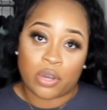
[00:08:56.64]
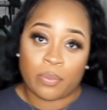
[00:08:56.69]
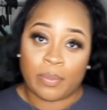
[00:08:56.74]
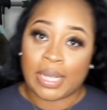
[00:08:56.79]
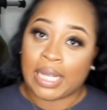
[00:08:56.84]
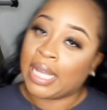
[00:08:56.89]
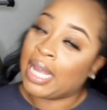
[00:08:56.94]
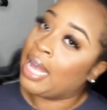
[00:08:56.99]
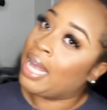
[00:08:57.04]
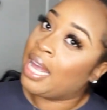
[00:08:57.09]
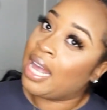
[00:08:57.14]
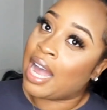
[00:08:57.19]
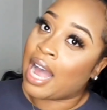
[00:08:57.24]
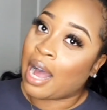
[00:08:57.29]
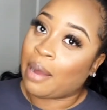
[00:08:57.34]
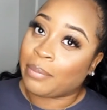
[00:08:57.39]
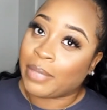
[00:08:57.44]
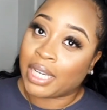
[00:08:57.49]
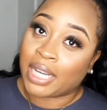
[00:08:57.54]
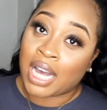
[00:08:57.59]
me,
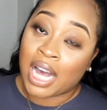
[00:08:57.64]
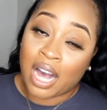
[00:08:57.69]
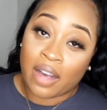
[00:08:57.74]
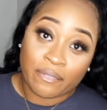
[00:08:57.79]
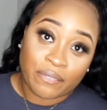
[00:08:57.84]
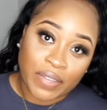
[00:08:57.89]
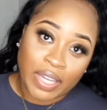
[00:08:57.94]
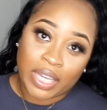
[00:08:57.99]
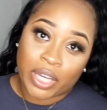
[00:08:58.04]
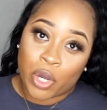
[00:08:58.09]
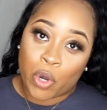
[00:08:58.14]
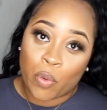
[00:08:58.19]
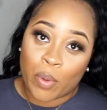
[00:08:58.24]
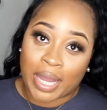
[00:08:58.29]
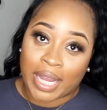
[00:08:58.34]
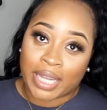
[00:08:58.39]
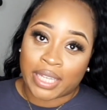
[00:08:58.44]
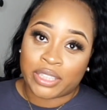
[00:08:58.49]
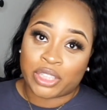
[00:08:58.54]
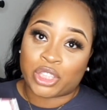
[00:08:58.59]
I'm the comfy
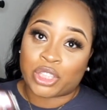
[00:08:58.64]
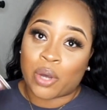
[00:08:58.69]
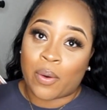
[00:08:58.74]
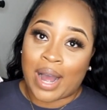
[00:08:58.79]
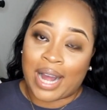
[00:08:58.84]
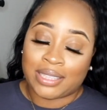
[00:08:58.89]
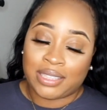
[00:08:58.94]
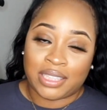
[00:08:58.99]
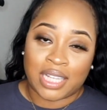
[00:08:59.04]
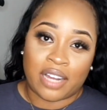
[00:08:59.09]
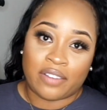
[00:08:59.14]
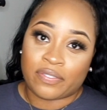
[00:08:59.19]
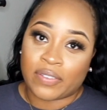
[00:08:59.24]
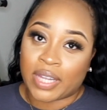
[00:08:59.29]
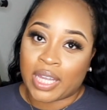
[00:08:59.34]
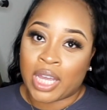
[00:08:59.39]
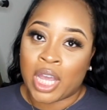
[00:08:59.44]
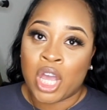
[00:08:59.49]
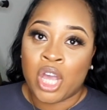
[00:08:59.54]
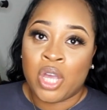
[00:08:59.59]
queen, so I
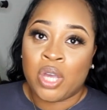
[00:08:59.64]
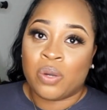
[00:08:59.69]
definitely